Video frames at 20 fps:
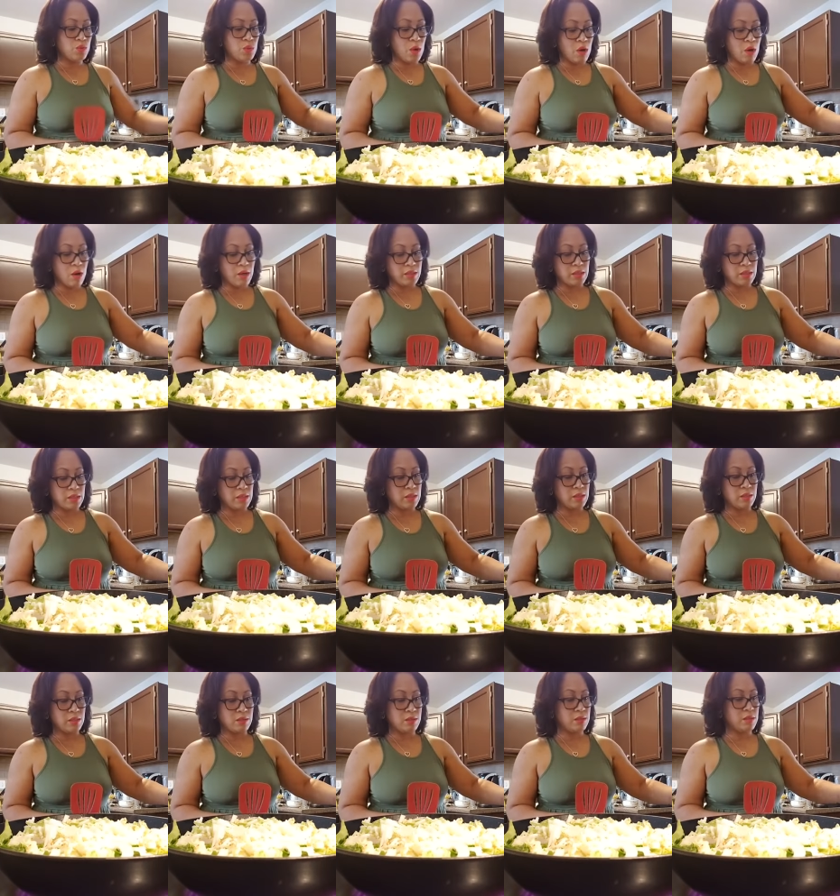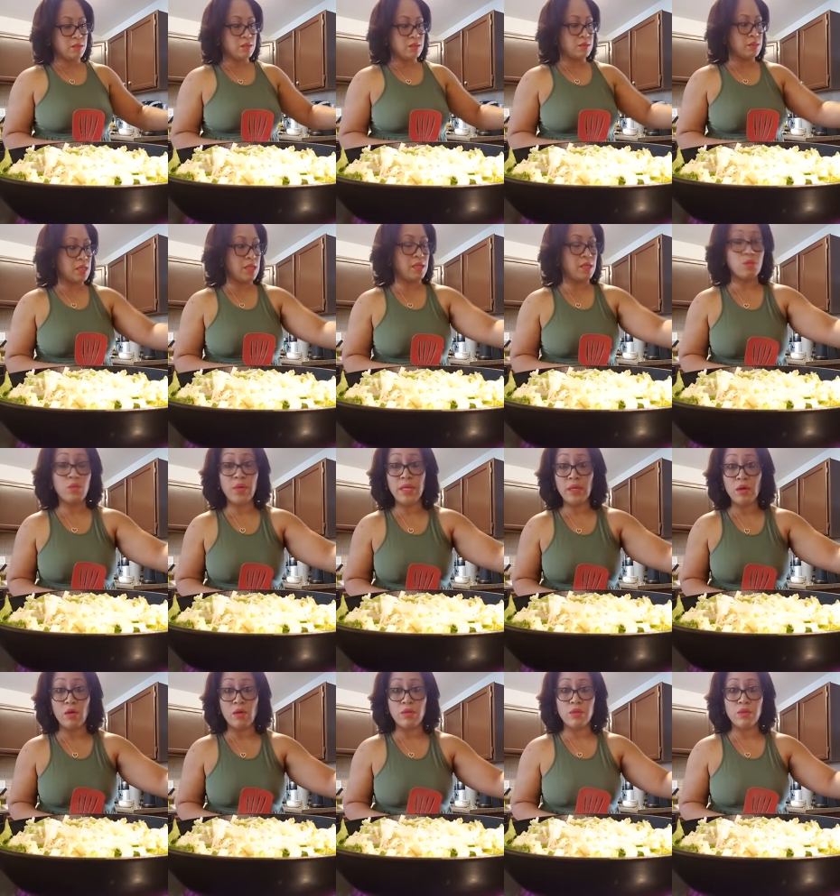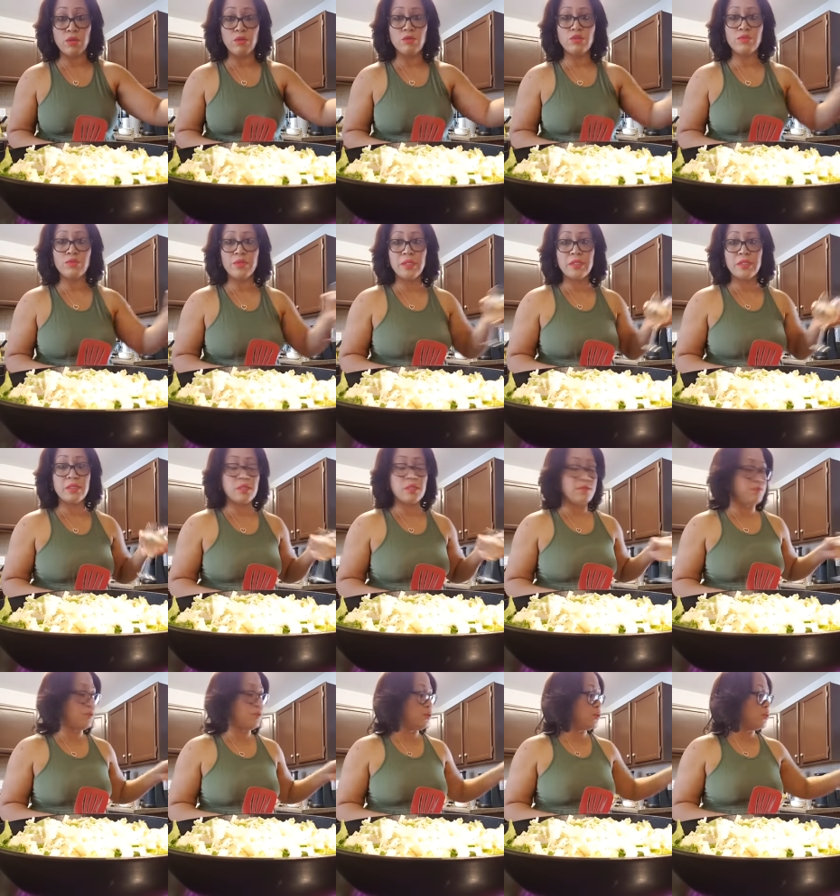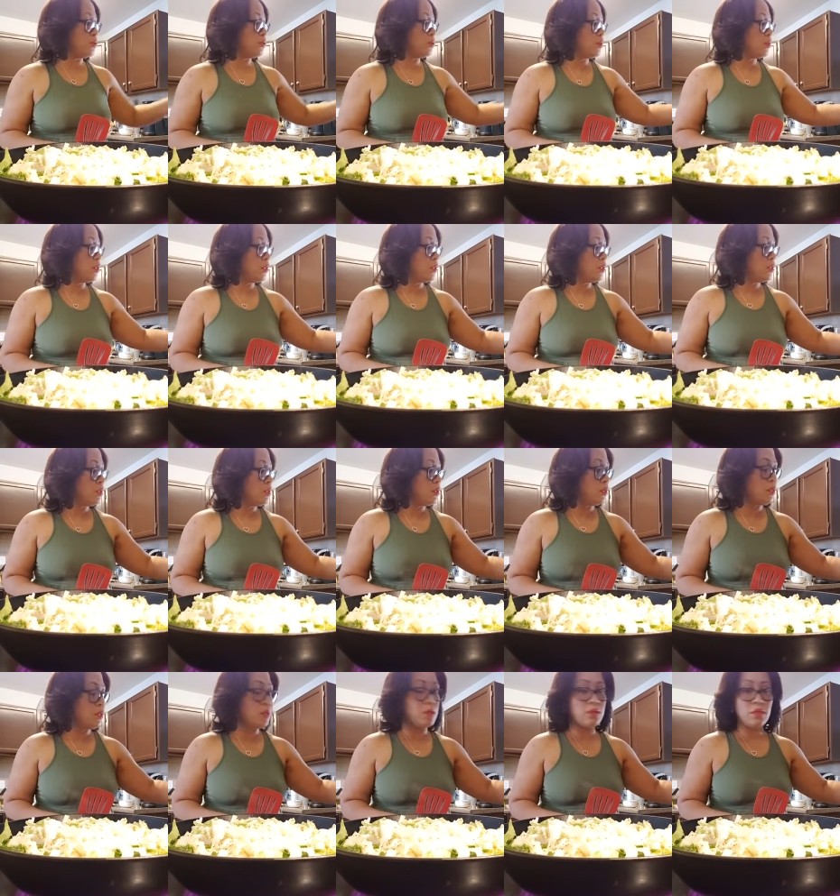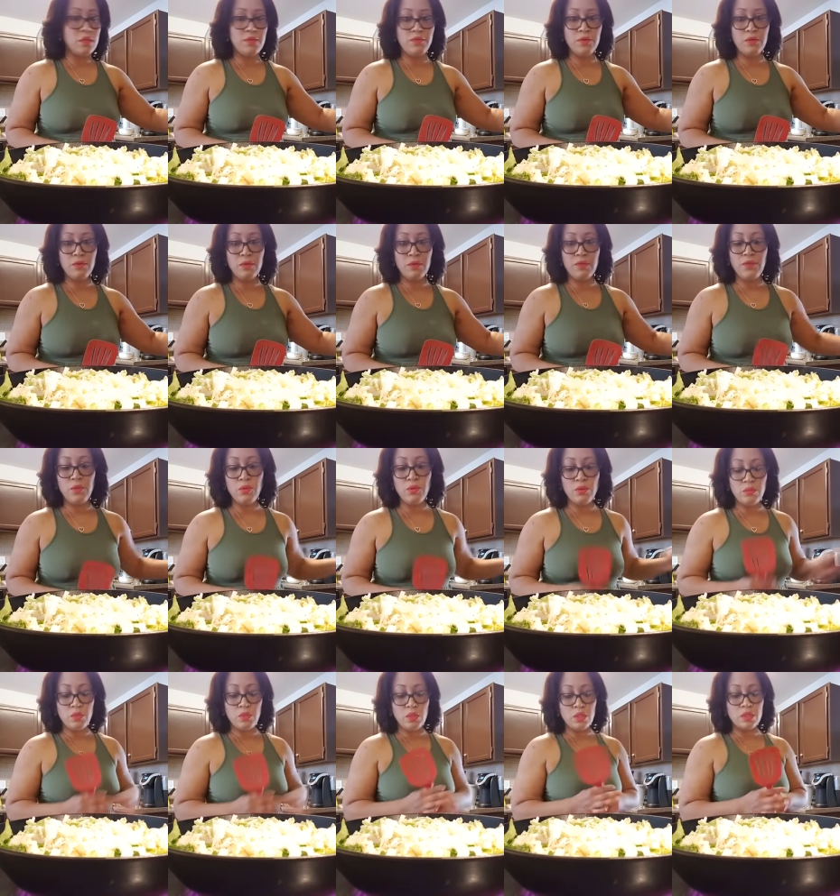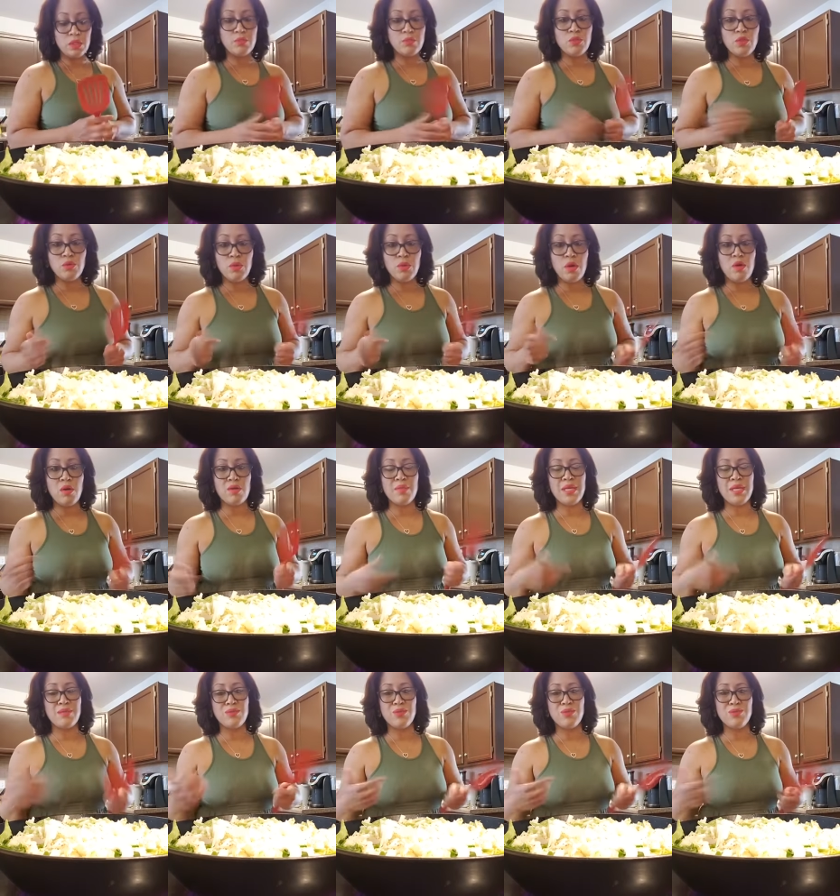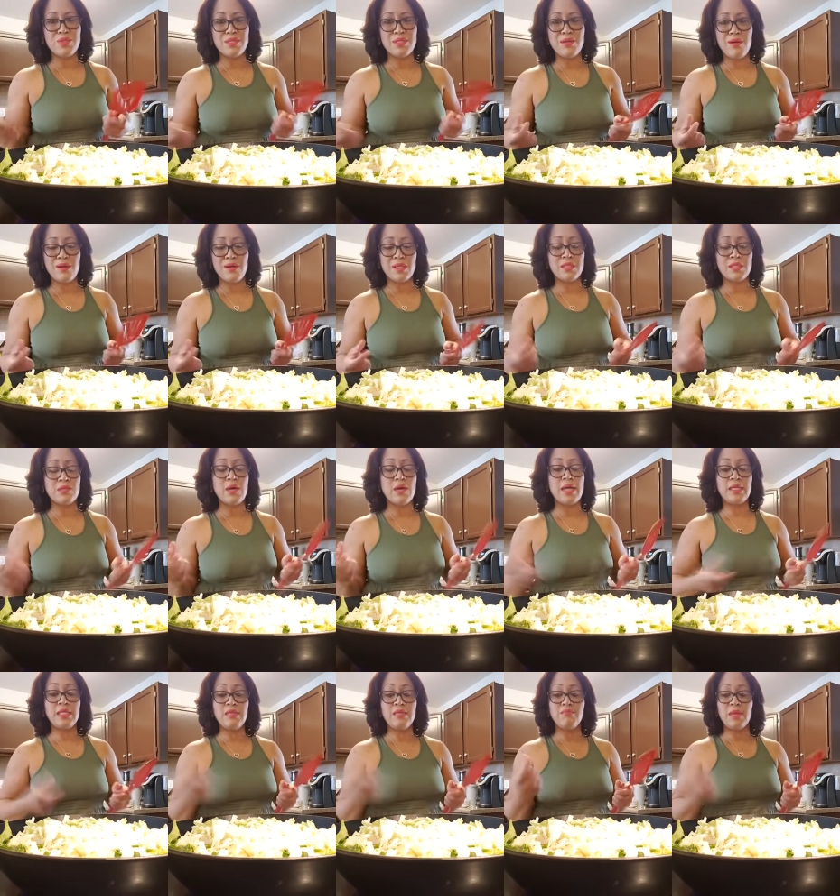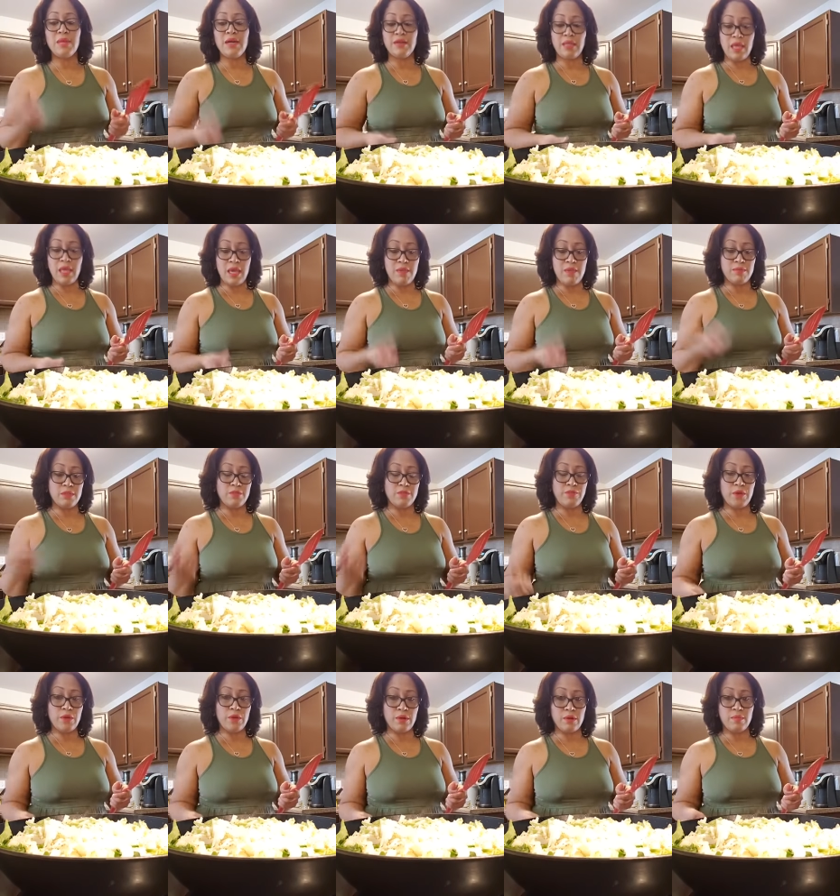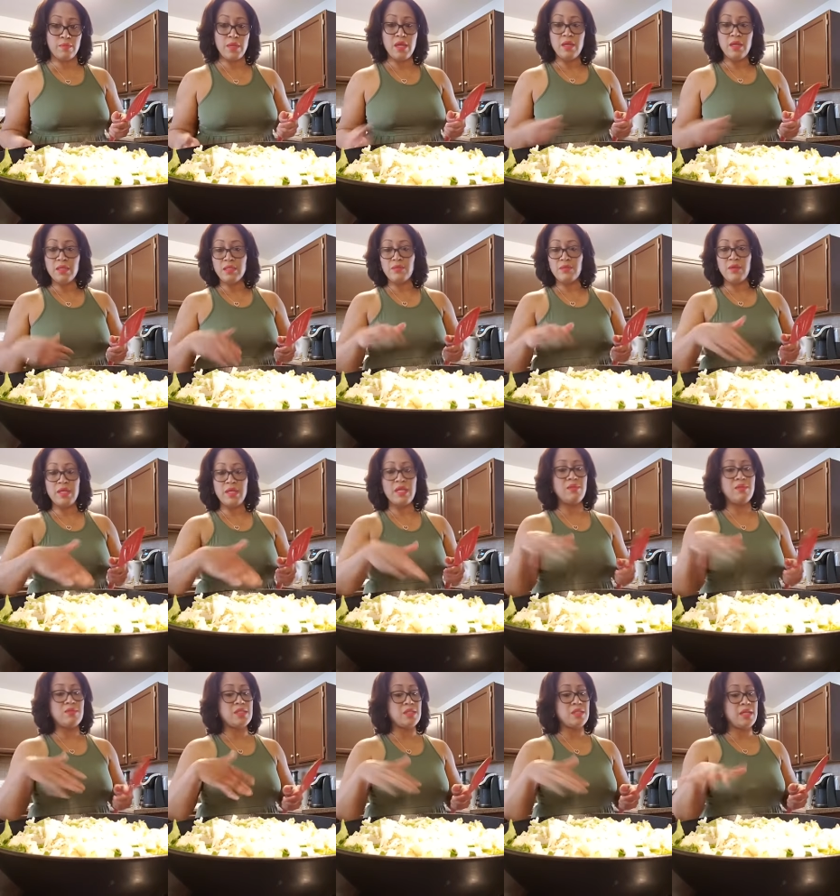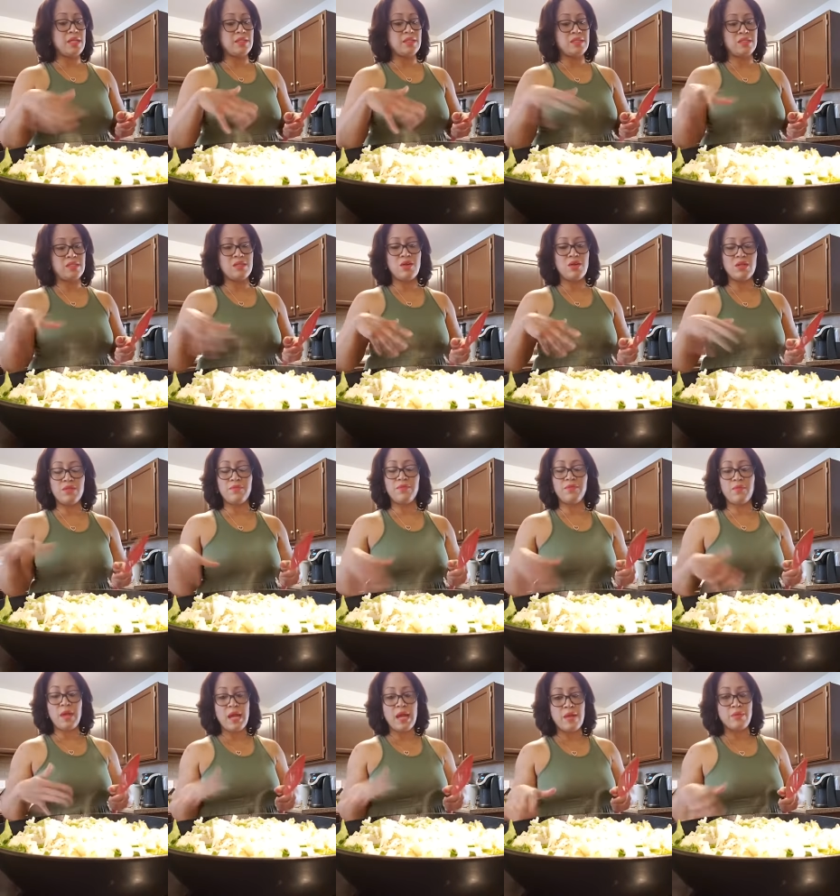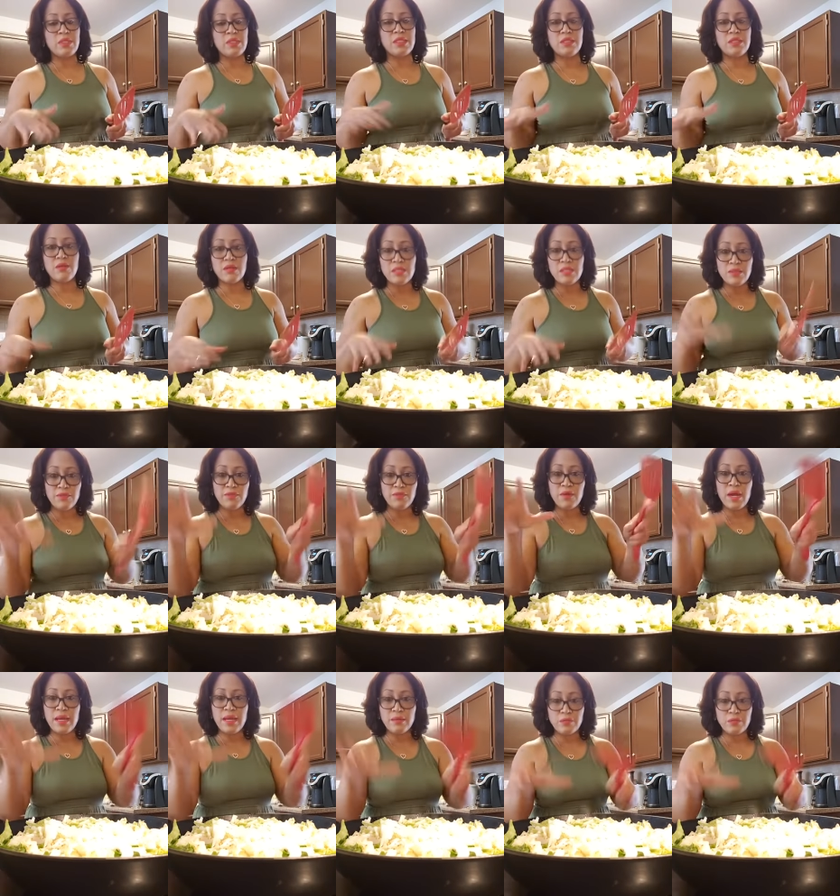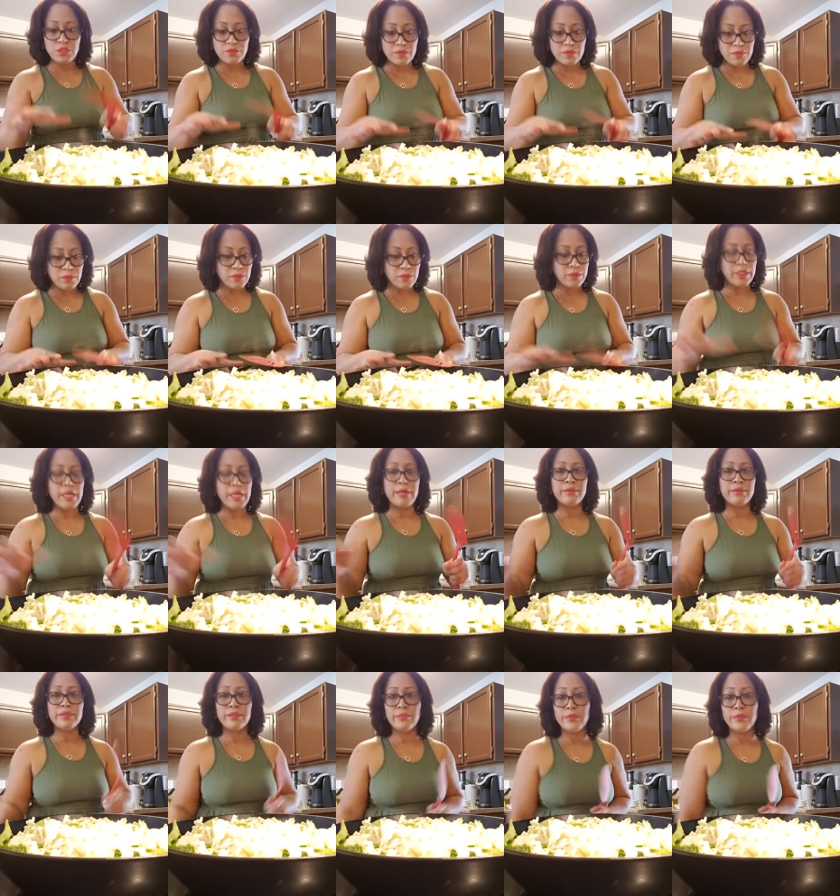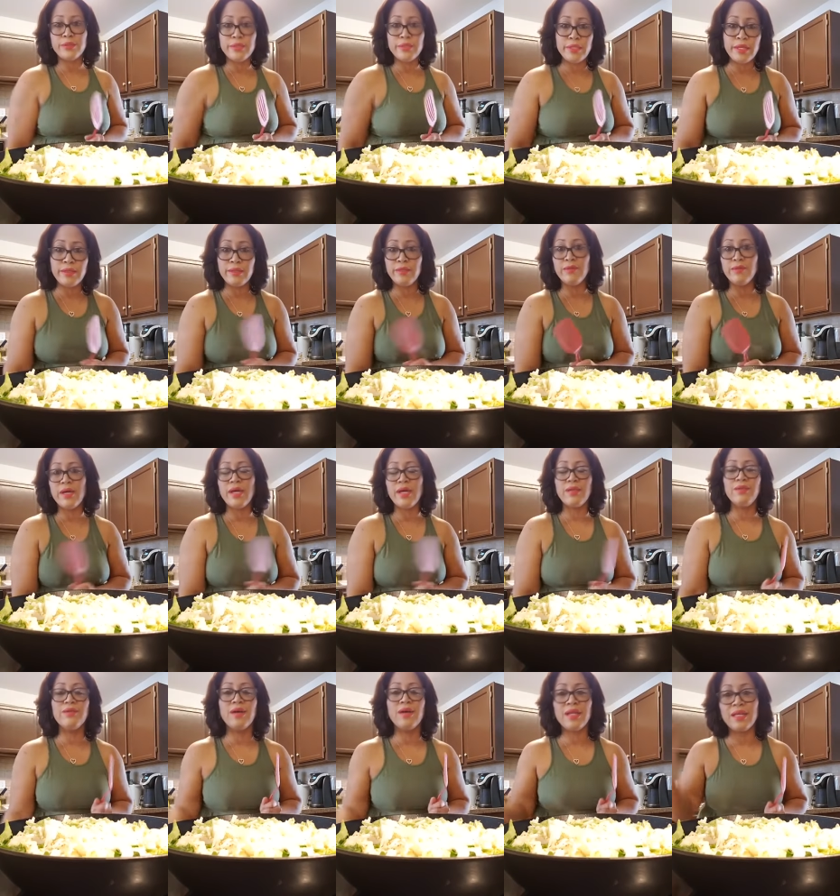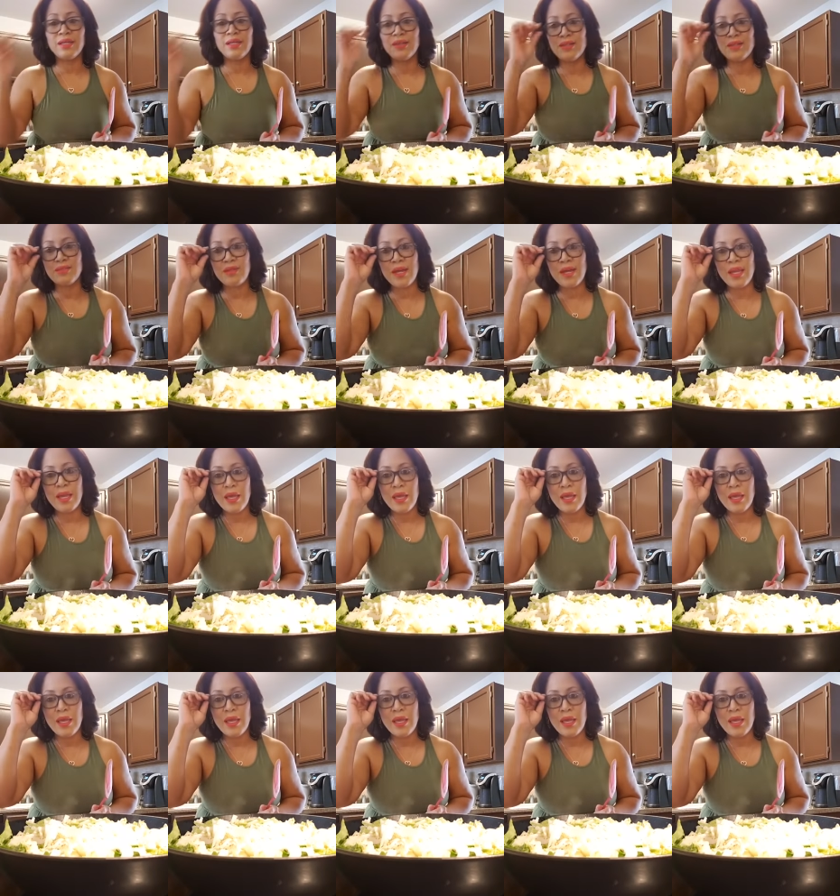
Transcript: are just taking away all the nutrients if you, you know, if you if you cook them too long or make them too soggy. So I keep my cabbage firm. So right now I'm just letting it start to fry. When it starts to fry, it'll shrivel on down to almost nothing. You, you know how that goes, right?